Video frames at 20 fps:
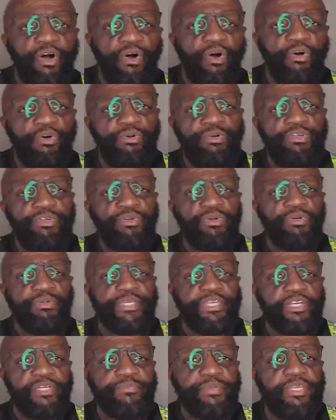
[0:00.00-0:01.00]
Oh, you don't
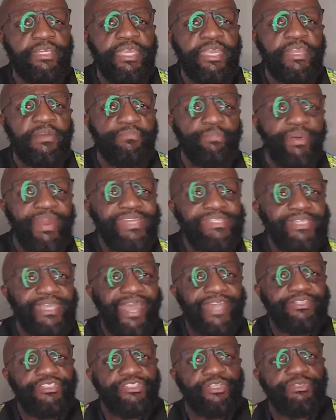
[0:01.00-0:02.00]
hear me. Praise
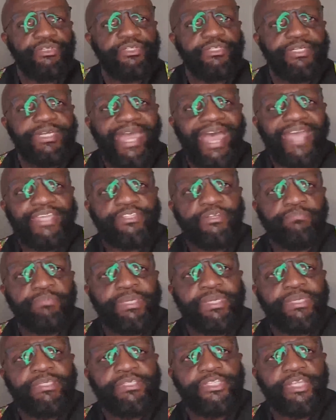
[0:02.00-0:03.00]
God. So you got to
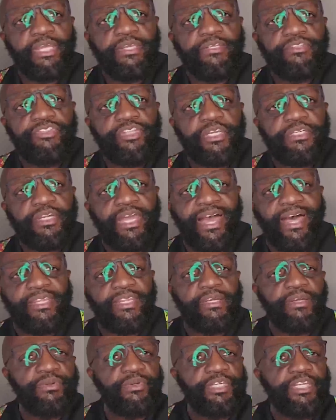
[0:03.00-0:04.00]
be diligent.
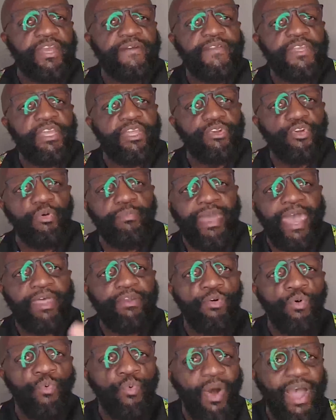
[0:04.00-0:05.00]
Hallelujah. No
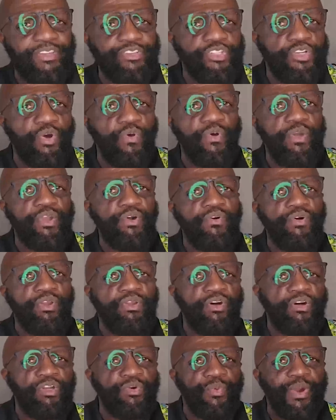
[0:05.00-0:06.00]
matter what's going
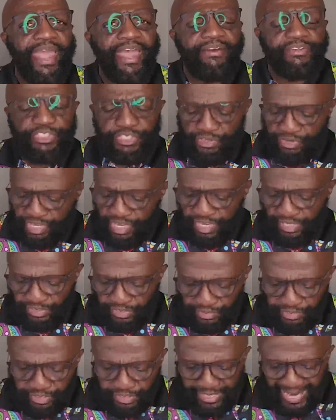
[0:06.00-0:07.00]
on all around you,
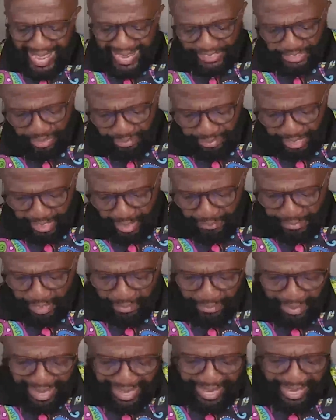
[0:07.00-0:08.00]
you got to make up
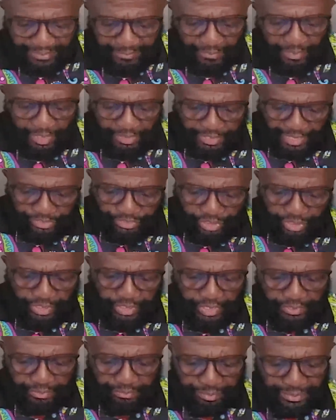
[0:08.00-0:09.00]
your mind that you're
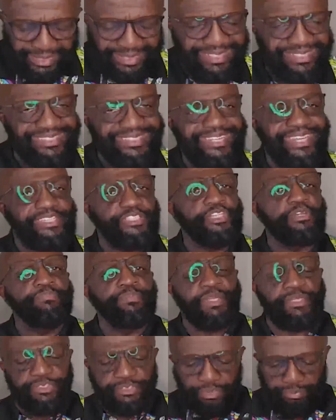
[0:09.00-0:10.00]
going to be
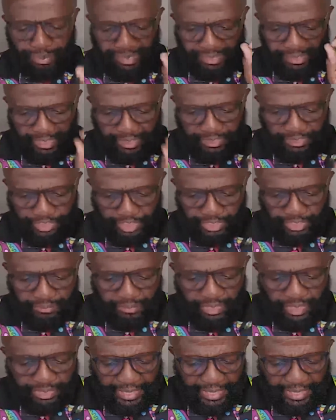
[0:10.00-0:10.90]
disciplined to be diligent.